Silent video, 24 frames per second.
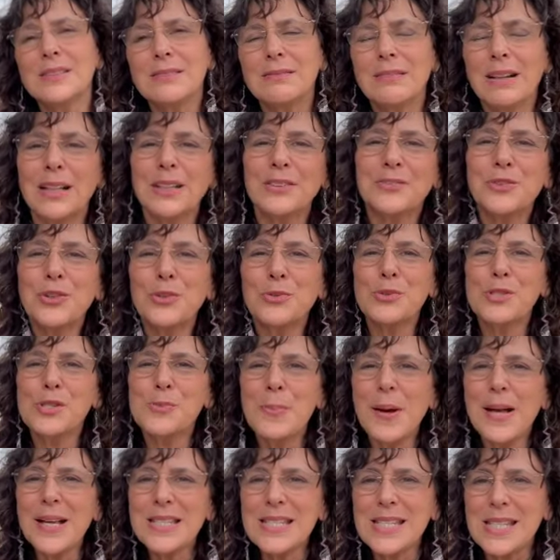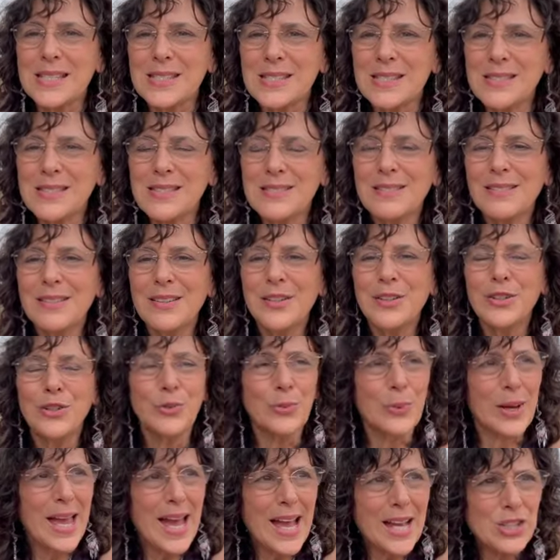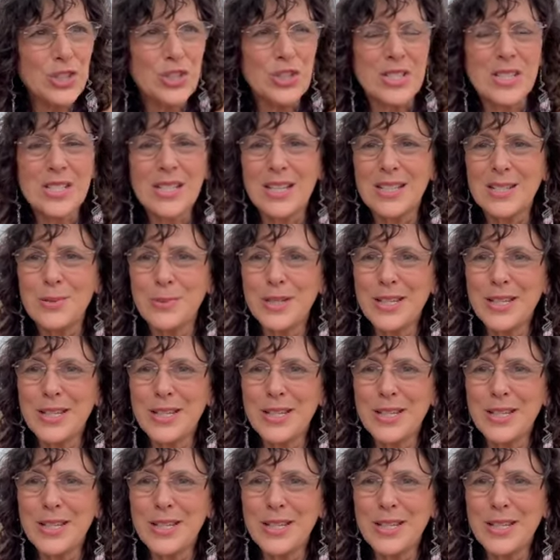Well, your responses. Your reactions tend to